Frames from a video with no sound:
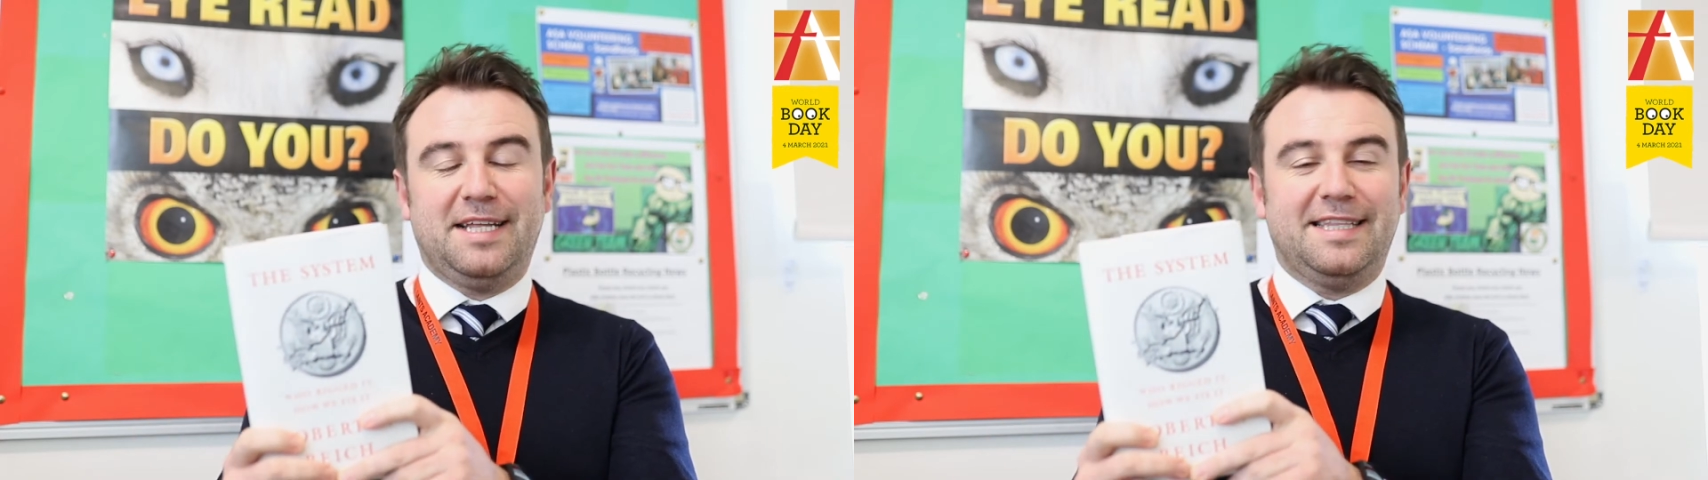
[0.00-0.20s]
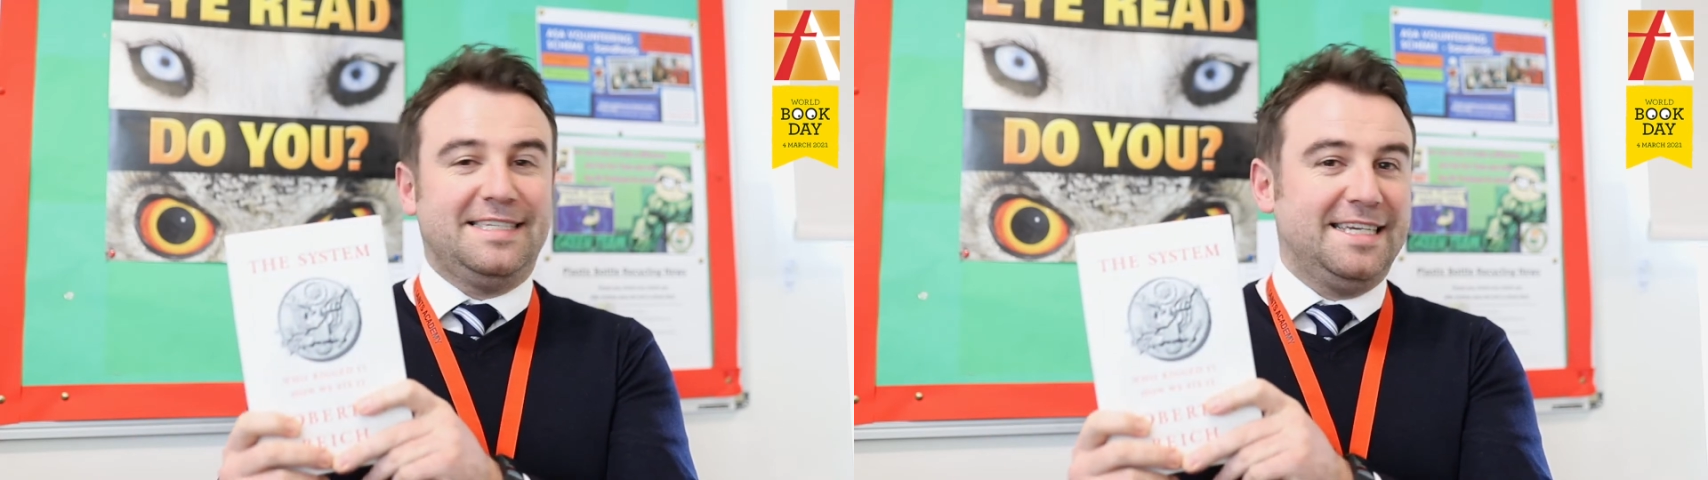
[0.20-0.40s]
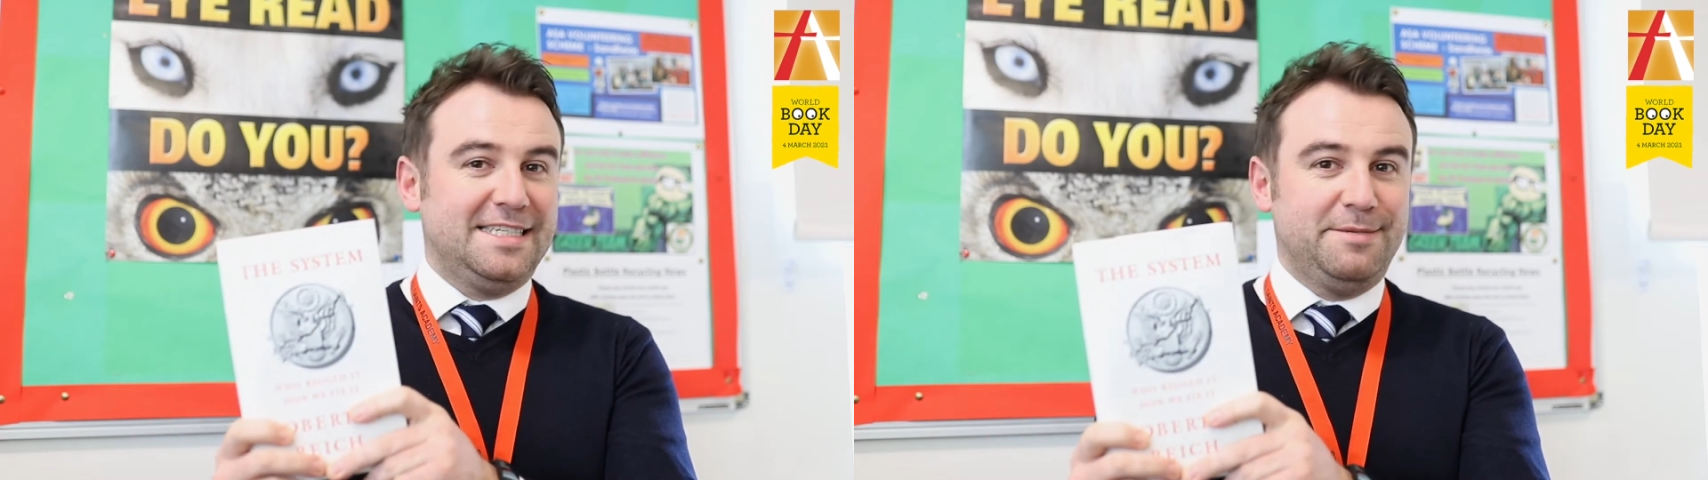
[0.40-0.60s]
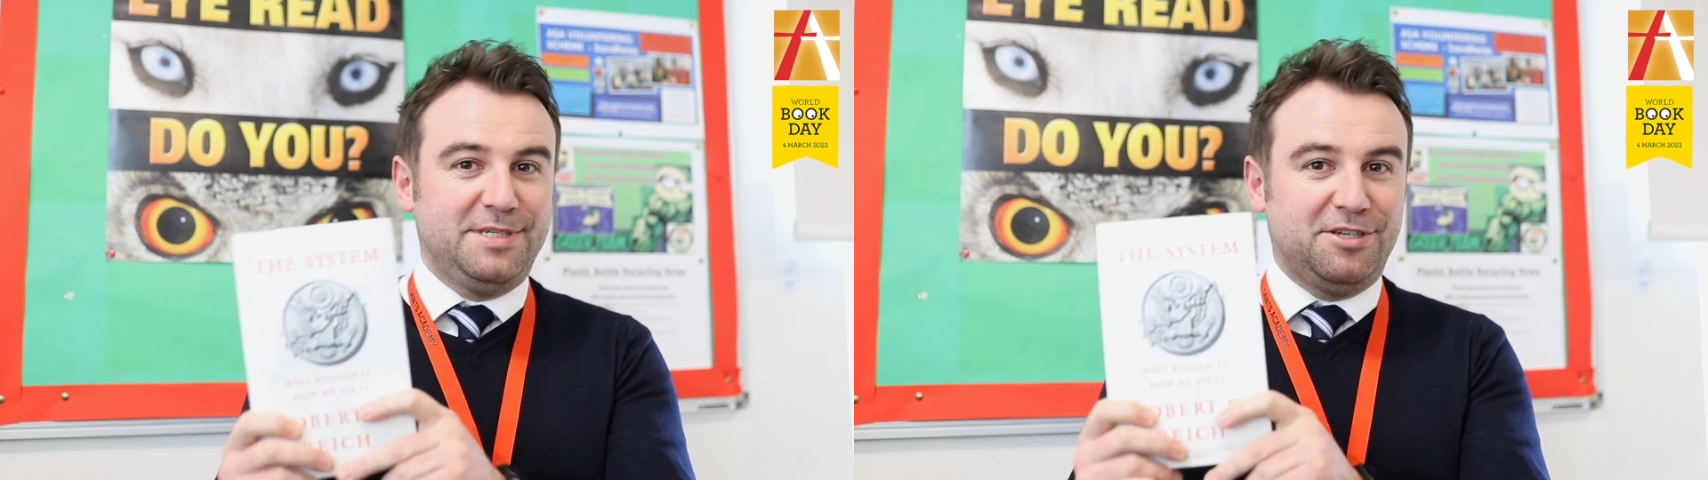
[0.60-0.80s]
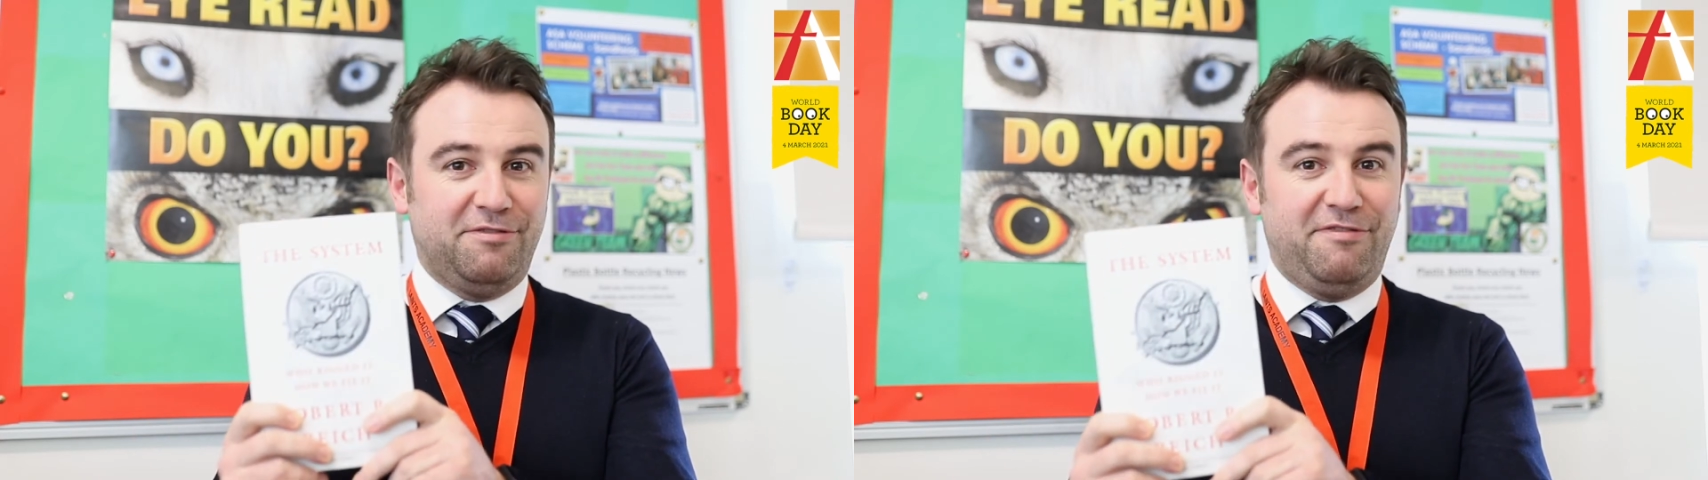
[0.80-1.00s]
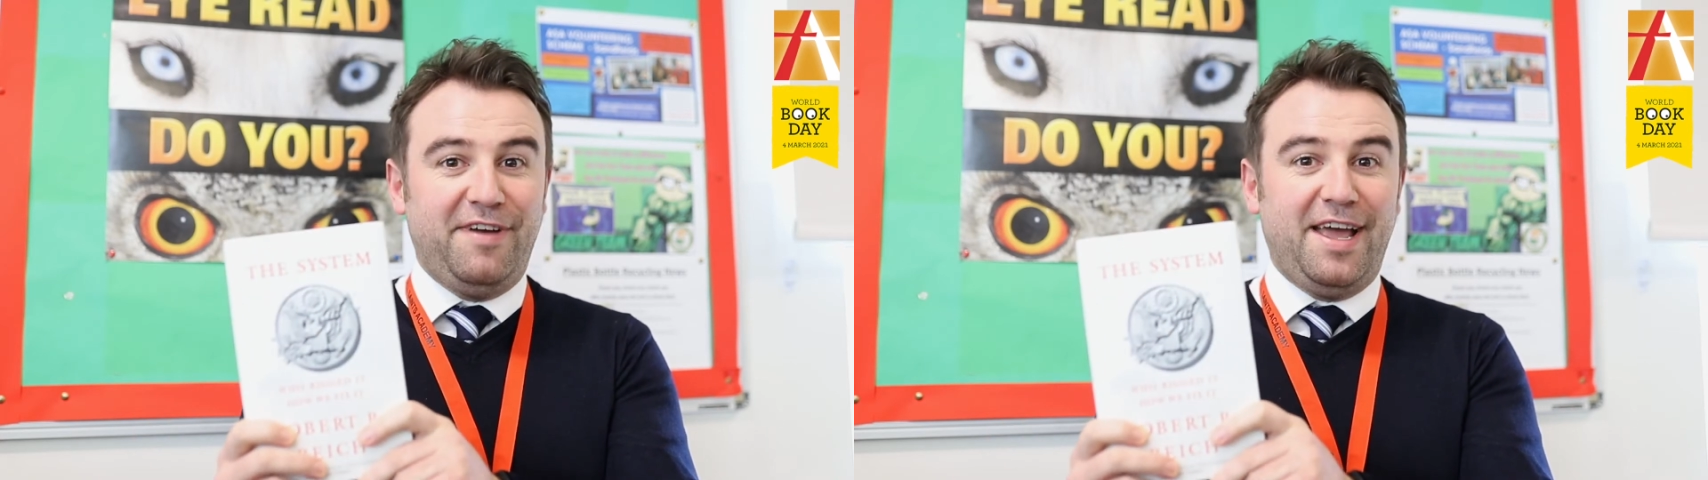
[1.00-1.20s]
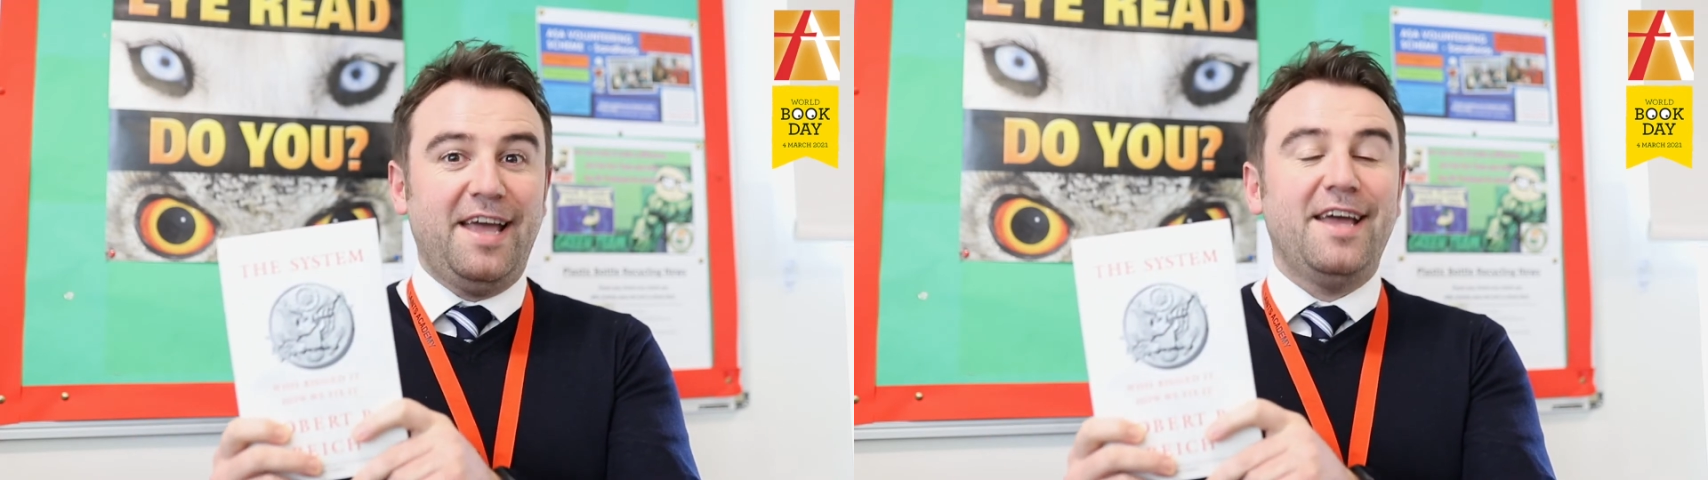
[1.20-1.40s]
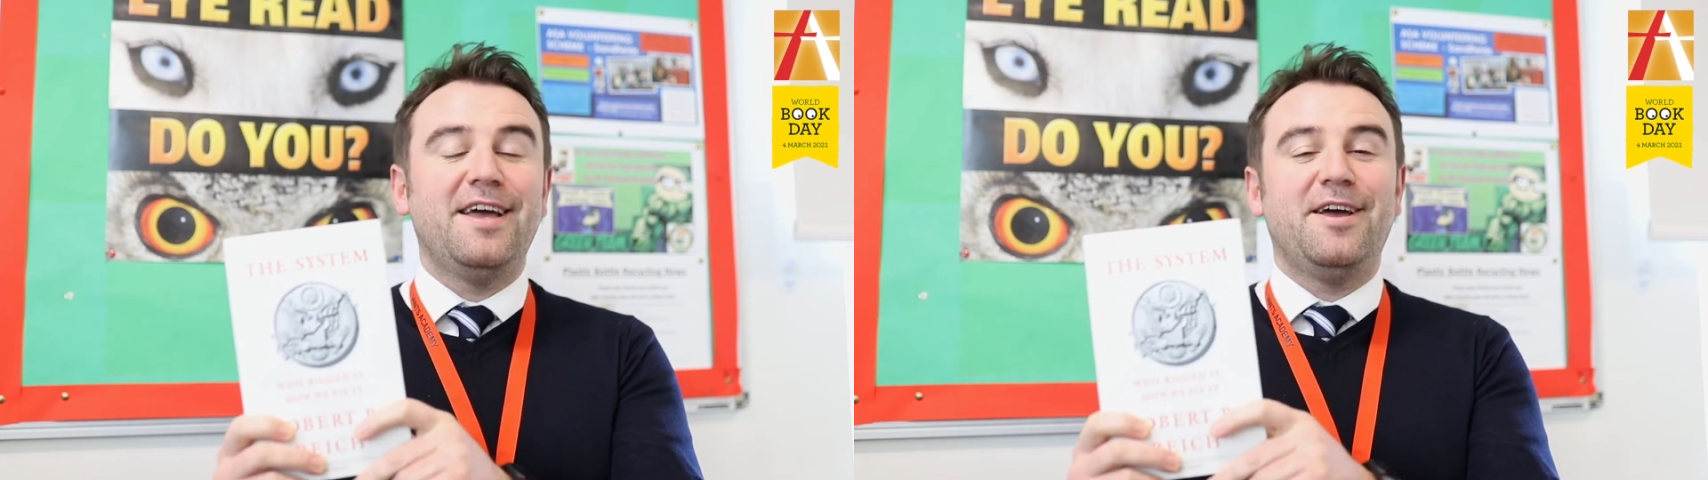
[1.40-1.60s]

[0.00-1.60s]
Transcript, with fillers: like the system is unfair